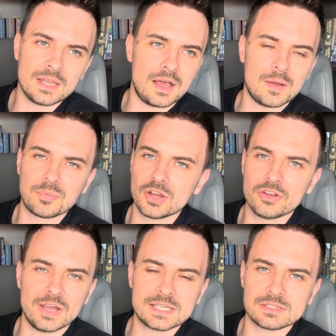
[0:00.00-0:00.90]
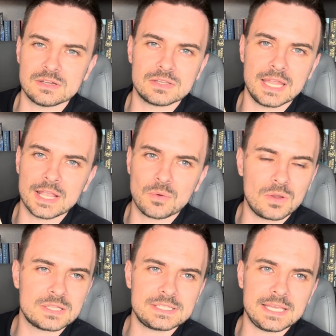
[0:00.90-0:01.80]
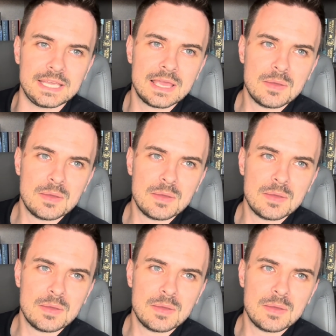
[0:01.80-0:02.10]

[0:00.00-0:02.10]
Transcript: our progress on equality,